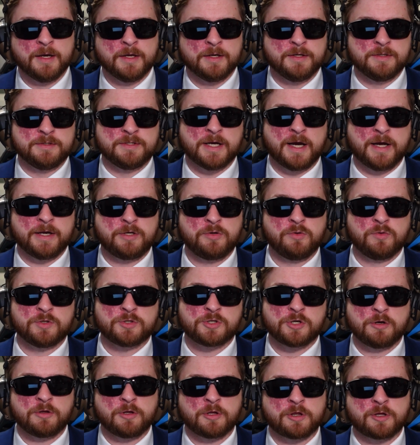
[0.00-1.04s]
designed to
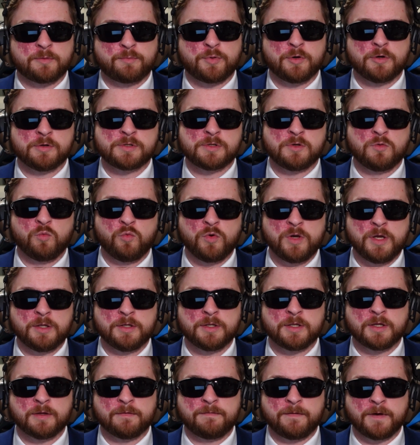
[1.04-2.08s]
ensure that the person
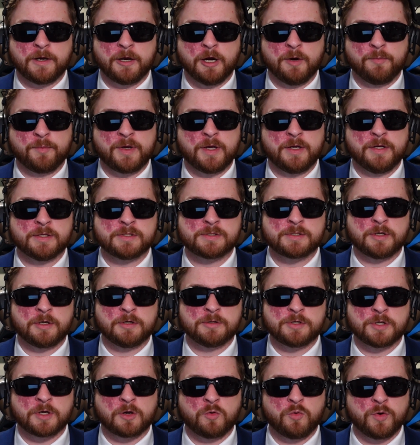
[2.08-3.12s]
wielding the firearm can
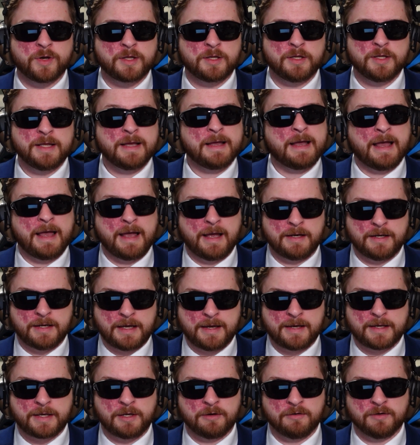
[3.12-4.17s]
discharge it quickly and
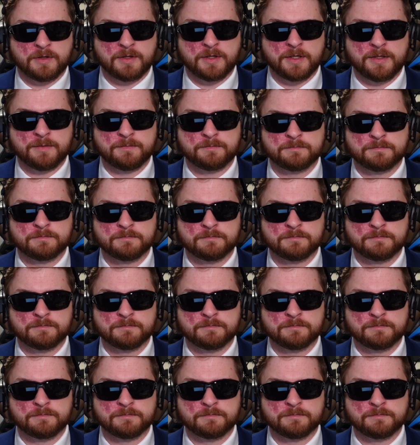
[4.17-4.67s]
accurately.